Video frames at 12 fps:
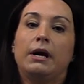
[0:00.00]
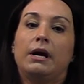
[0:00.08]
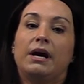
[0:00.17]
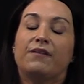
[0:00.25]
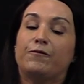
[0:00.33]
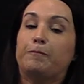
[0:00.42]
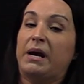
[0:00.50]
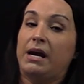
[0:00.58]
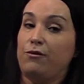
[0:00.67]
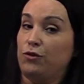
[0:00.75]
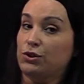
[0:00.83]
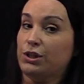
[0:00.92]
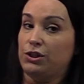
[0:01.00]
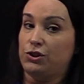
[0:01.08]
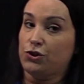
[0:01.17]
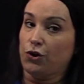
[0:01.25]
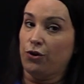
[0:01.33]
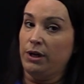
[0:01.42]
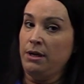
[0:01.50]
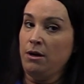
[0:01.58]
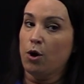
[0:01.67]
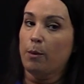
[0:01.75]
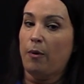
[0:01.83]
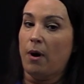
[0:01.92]
If behavior is concerning
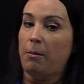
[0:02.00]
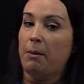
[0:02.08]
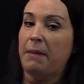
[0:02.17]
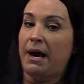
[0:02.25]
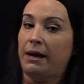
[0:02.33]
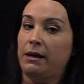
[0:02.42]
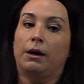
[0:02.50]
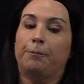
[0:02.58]
or problematic,